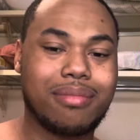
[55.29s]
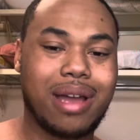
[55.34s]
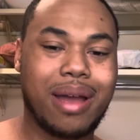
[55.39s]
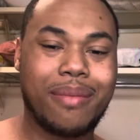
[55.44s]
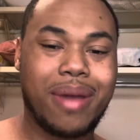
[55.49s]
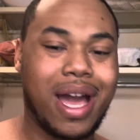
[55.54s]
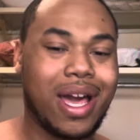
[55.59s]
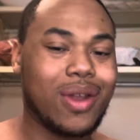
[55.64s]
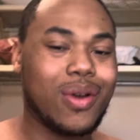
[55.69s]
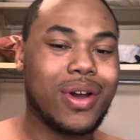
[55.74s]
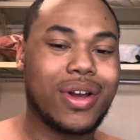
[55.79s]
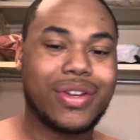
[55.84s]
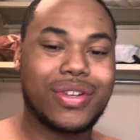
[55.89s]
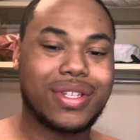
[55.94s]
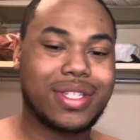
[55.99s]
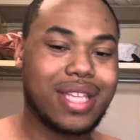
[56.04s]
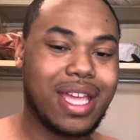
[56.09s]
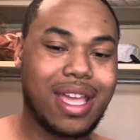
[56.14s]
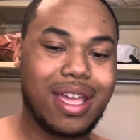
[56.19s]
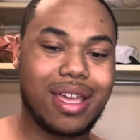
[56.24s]
I mean, I don't
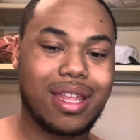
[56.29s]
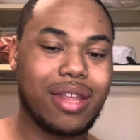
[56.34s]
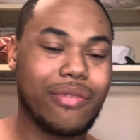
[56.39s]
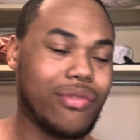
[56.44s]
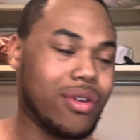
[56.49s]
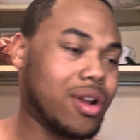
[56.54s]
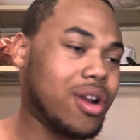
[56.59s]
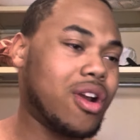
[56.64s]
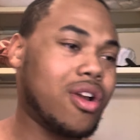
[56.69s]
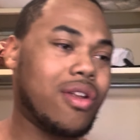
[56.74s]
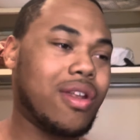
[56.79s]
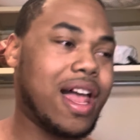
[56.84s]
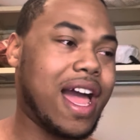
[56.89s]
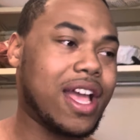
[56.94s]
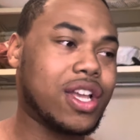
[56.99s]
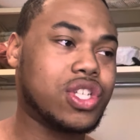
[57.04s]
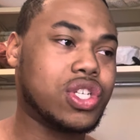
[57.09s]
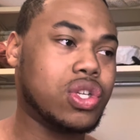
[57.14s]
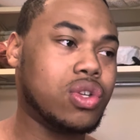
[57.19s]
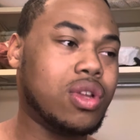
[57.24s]
understand. If a girl
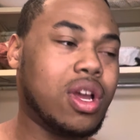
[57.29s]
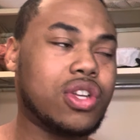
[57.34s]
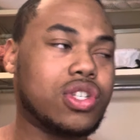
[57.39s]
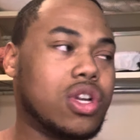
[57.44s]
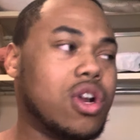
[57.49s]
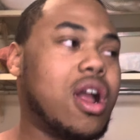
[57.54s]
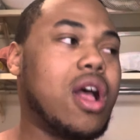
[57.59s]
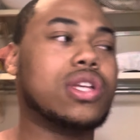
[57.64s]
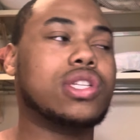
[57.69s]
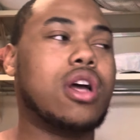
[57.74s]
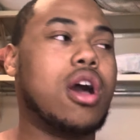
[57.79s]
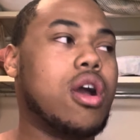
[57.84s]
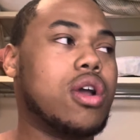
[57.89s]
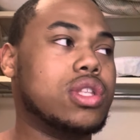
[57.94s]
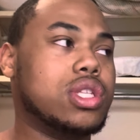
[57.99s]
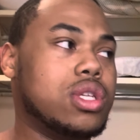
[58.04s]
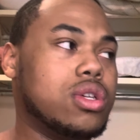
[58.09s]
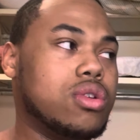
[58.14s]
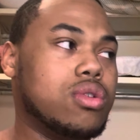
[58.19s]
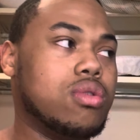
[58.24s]
likes you, there's a girl I was talking
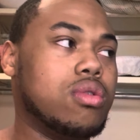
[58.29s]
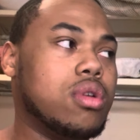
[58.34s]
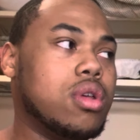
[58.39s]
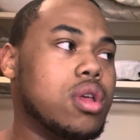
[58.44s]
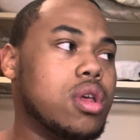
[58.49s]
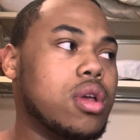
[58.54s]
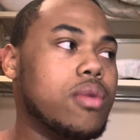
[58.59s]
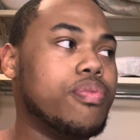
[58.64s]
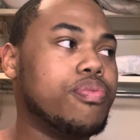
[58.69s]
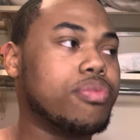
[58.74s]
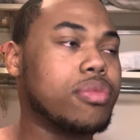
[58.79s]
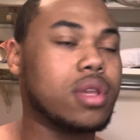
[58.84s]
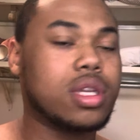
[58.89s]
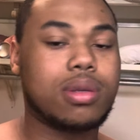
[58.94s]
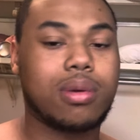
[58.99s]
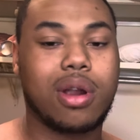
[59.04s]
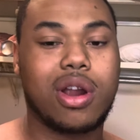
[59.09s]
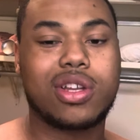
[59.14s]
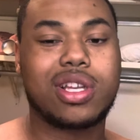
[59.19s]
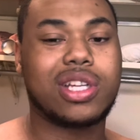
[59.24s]
to,
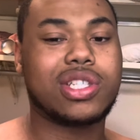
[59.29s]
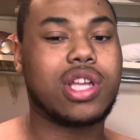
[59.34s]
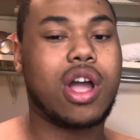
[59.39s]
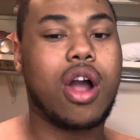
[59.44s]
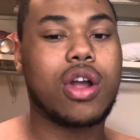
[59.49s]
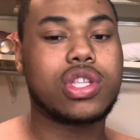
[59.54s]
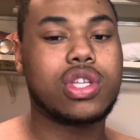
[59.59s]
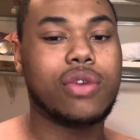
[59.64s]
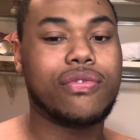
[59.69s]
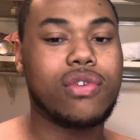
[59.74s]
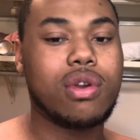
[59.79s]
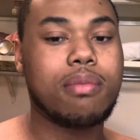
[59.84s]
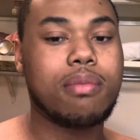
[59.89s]
some girls I was talking to a few